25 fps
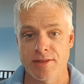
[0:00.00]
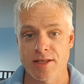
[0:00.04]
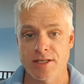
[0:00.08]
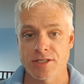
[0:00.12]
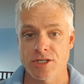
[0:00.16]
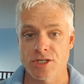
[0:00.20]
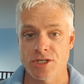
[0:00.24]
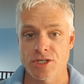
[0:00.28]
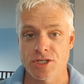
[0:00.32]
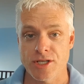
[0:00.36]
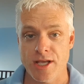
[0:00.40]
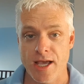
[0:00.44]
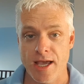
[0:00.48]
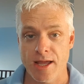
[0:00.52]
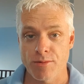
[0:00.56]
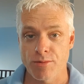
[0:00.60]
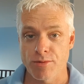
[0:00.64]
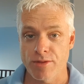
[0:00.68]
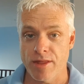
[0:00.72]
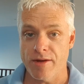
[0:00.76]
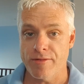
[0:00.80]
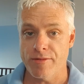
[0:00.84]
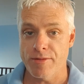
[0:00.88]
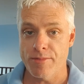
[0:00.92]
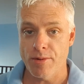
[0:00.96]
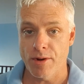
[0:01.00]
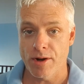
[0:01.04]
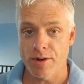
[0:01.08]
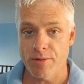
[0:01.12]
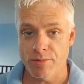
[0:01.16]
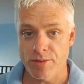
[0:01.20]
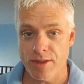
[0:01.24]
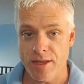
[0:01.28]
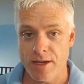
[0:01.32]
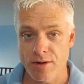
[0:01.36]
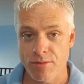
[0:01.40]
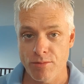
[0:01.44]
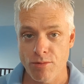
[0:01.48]
This is shared with everybody
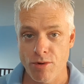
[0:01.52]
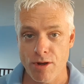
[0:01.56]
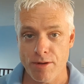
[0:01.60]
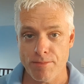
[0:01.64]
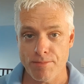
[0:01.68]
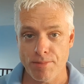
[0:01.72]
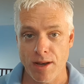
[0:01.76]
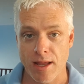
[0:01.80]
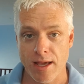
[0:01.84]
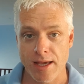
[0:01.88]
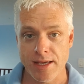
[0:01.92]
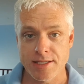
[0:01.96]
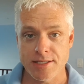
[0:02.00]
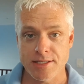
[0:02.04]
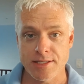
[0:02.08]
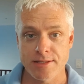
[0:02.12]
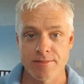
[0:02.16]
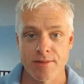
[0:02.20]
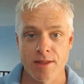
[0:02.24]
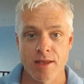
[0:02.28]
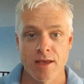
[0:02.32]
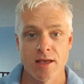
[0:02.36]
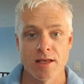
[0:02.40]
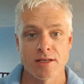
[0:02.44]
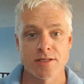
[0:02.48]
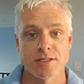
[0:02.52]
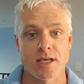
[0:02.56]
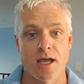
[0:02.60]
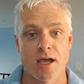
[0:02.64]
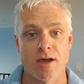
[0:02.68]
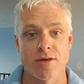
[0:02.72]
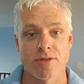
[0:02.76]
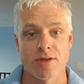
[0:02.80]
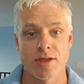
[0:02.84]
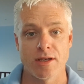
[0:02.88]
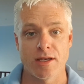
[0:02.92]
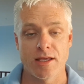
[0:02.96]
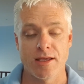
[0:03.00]
within the workplace
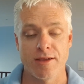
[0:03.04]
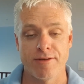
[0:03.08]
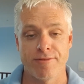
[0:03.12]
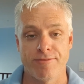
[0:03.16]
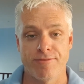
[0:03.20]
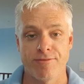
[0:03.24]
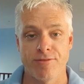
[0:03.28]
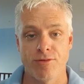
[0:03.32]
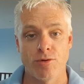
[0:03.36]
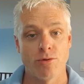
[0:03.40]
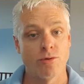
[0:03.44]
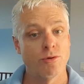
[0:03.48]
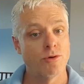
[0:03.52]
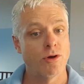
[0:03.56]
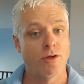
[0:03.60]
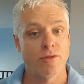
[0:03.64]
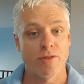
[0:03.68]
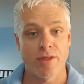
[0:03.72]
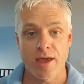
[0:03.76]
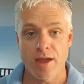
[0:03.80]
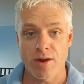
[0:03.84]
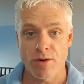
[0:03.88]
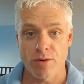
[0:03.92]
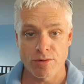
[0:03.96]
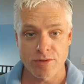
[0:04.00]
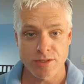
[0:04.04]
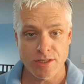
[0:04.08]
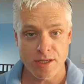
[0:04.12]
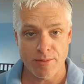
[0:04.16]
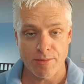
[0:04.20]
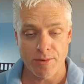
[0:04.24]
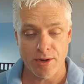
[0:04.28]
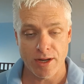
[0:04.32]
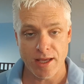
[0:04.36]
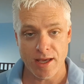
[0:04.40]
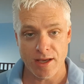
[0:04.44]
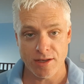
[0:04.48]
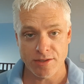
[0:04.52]
so that if you're not there or
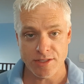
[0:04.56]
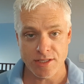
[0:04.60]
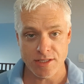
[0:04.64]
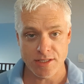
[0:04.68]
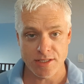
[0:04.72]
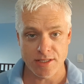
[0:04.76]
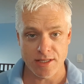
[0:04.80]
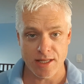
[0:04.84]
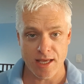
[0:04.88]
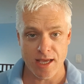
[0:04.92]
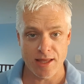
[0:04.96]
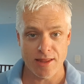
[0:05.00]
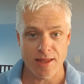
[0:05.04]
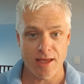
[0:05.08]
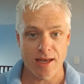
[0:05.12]
somebody else isn't there,